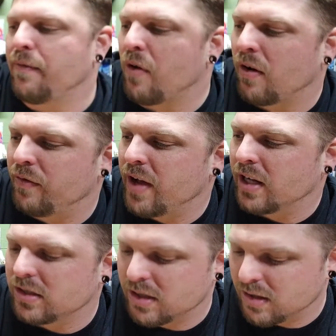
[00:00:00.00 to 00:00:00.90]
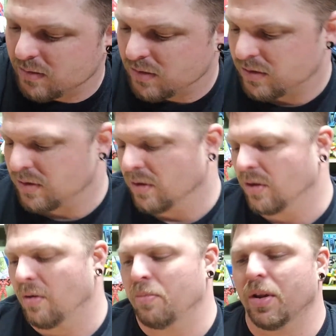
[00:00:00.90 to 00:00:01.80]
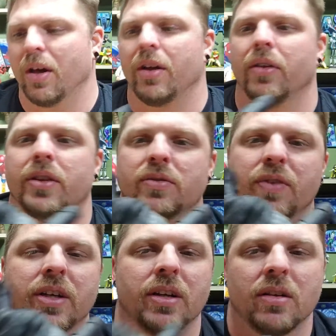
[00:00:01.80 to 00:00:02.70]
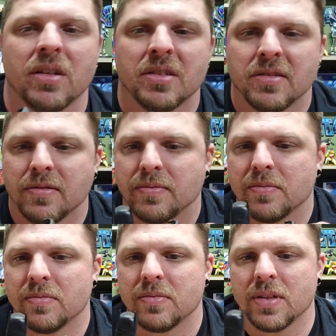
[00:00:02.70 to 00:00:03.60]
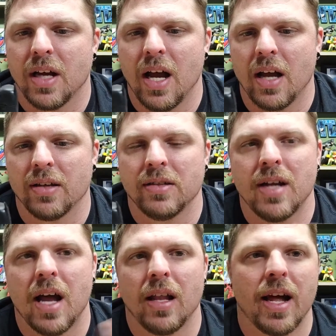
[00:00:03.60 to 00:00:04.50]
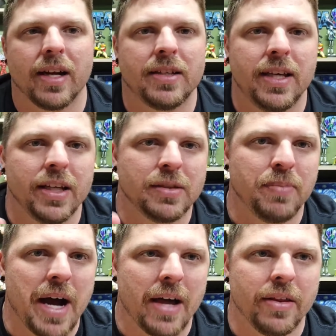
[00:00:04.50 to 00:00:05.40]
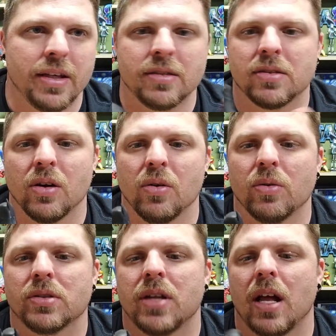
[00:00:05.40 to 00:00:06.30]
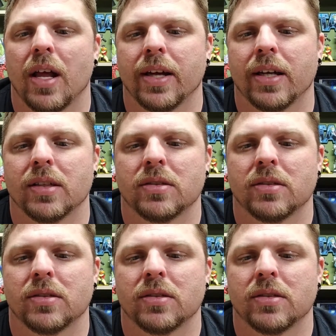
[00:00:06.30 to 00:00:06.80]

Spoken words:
far-fetched to do a little blood on this figure. Not a lot of kids buy these, so it's not like